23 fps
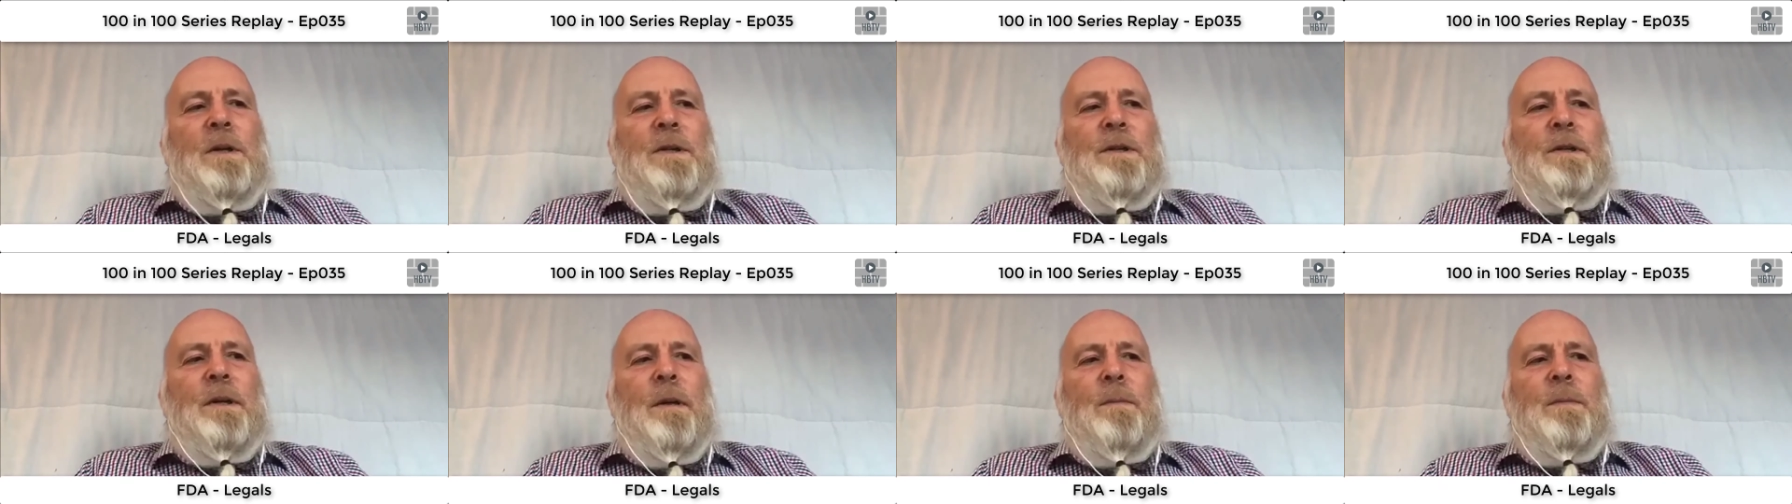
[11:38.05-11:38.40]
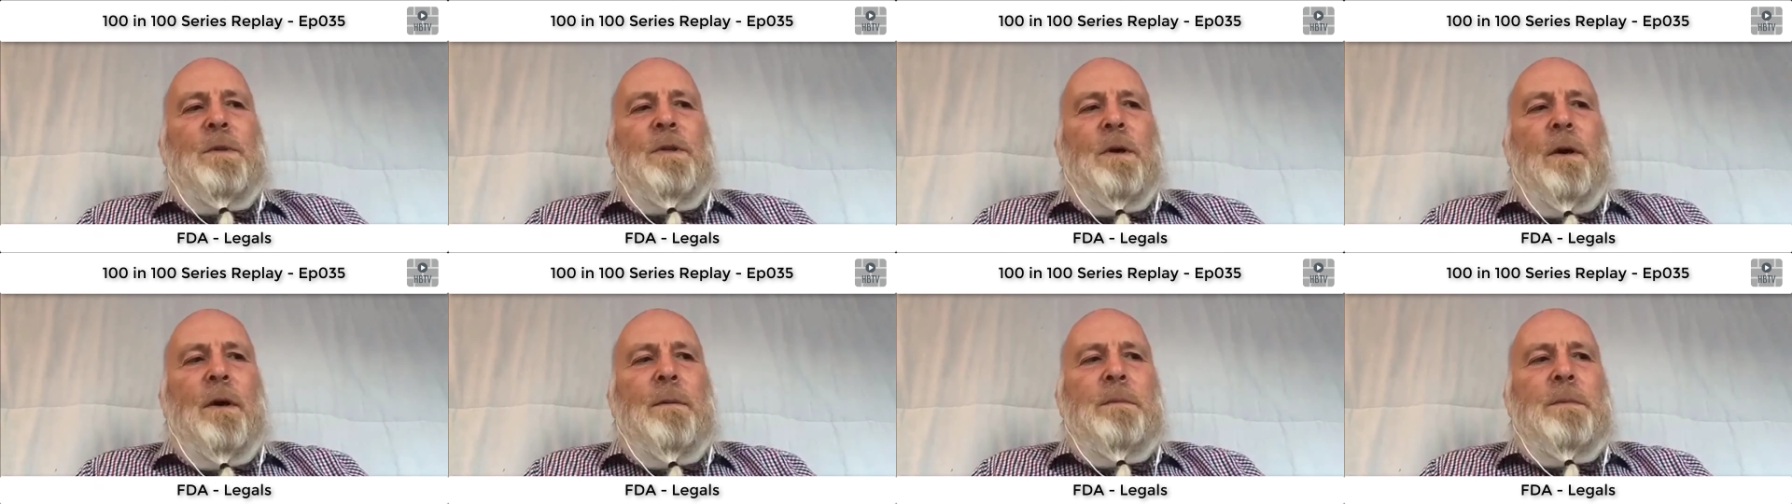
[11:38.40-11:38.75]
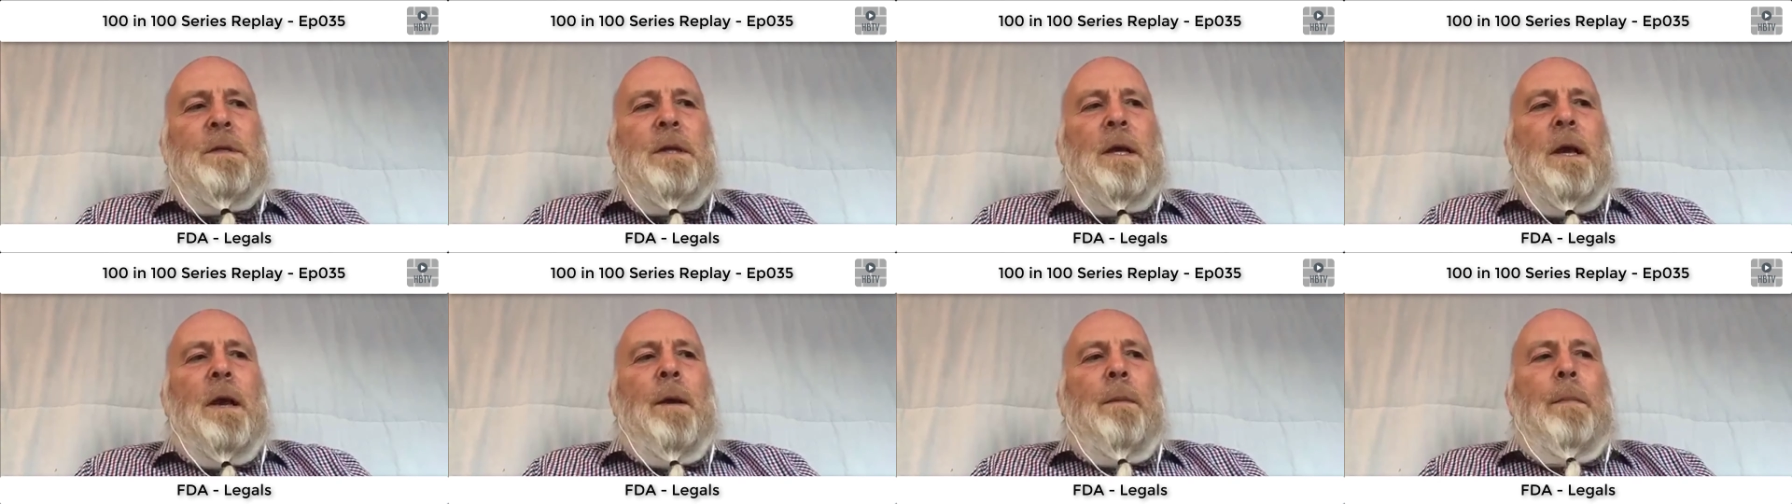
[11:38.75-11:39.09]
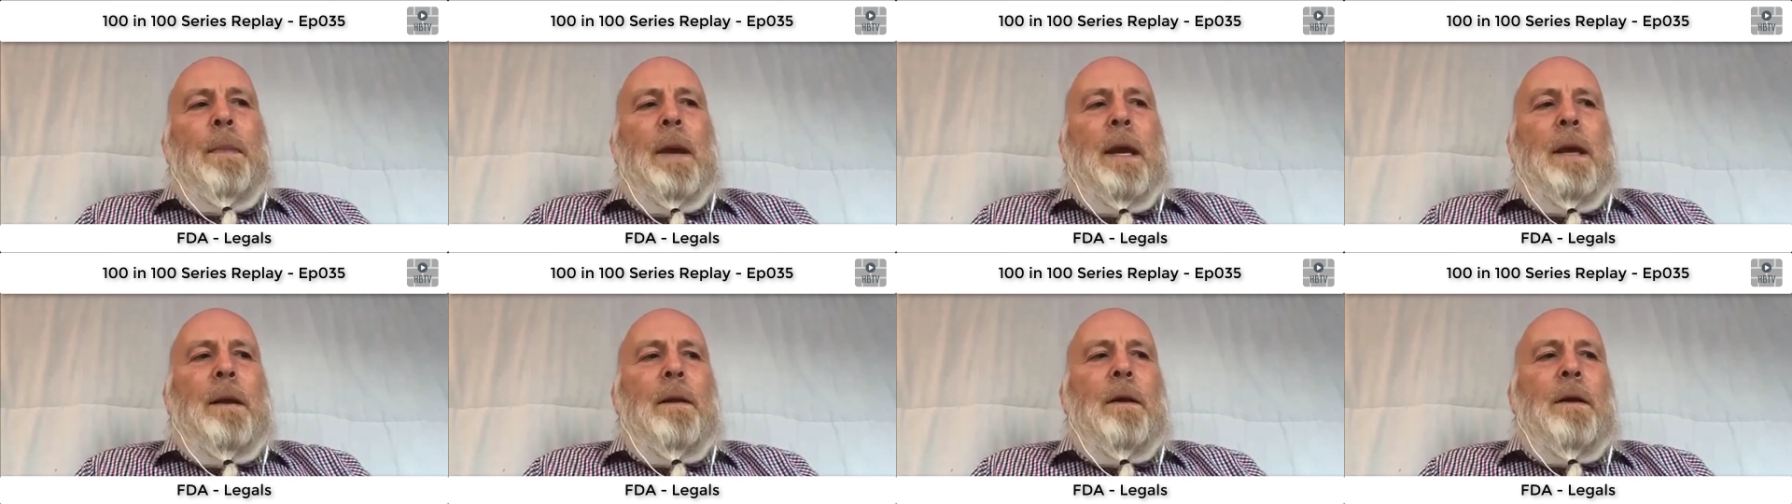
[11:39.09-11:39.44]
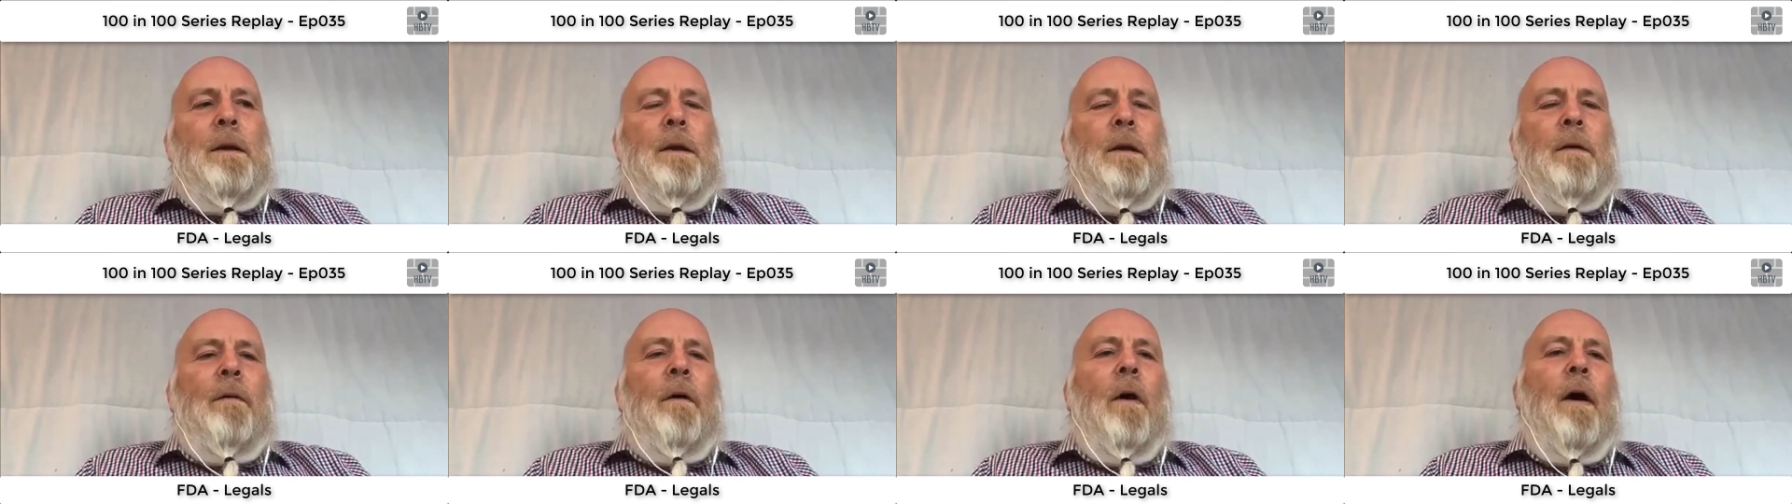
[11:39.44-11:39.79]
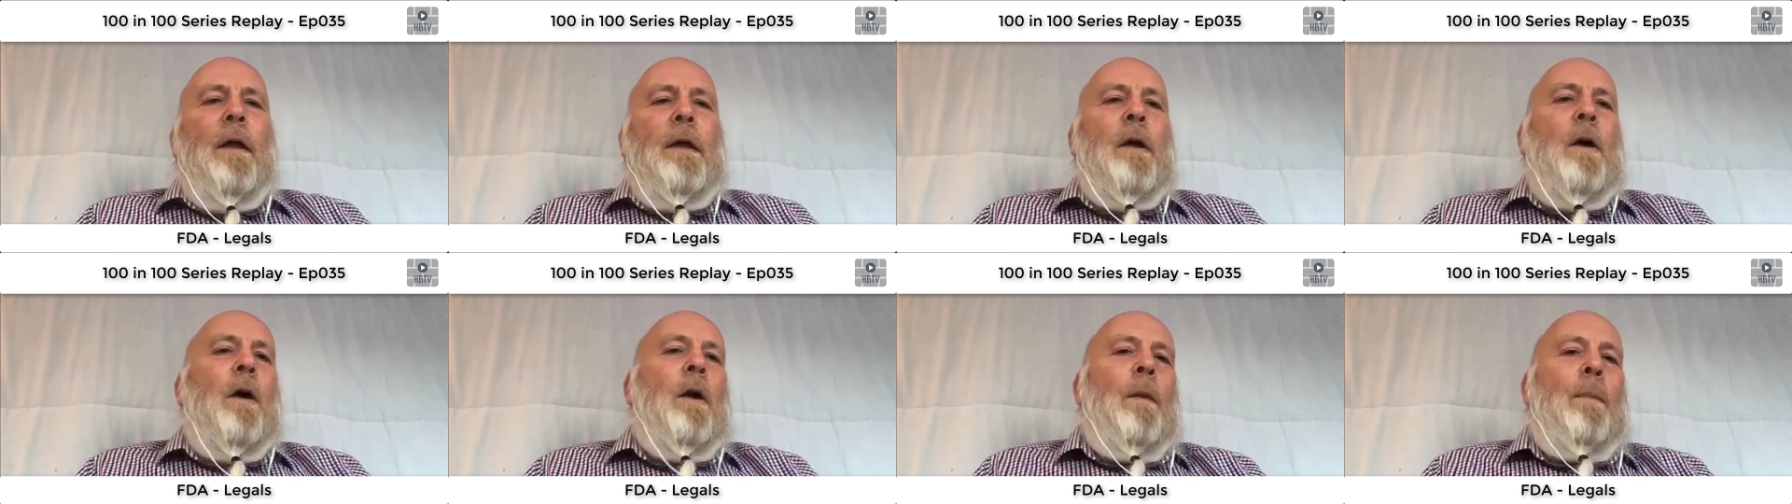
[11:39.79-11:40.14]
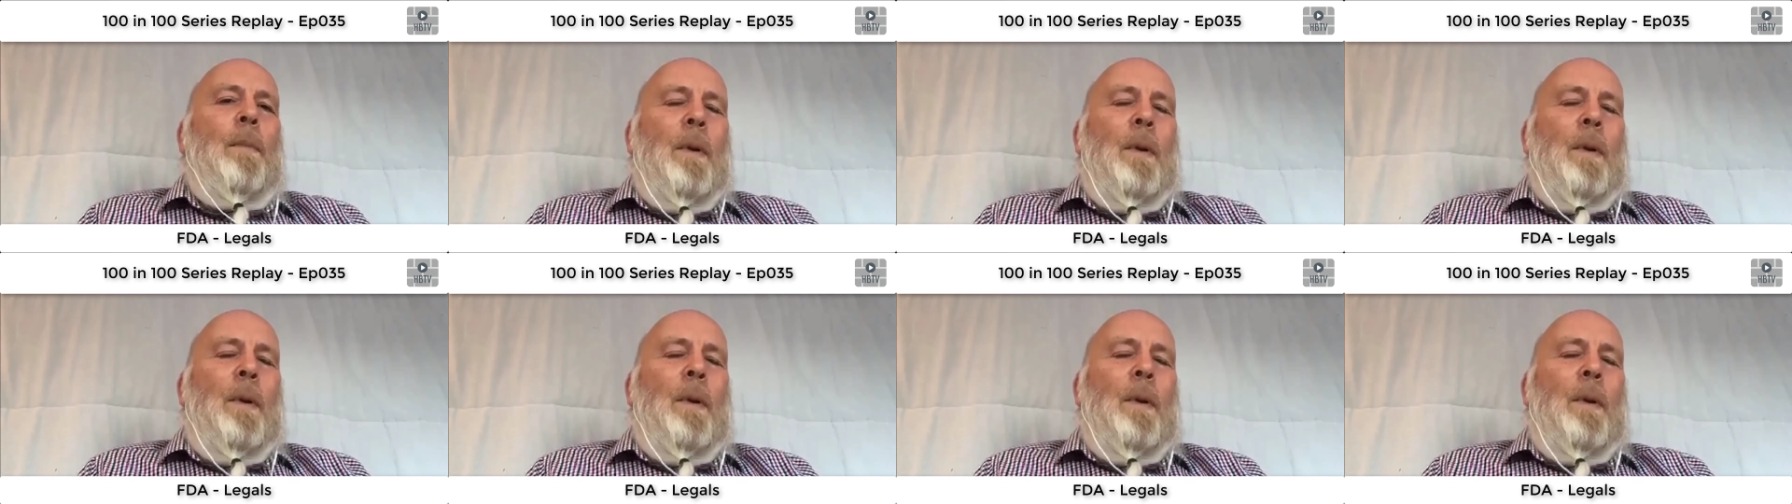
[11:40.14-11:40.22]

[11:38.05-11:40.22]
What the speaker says: which sometimes mean that you've either got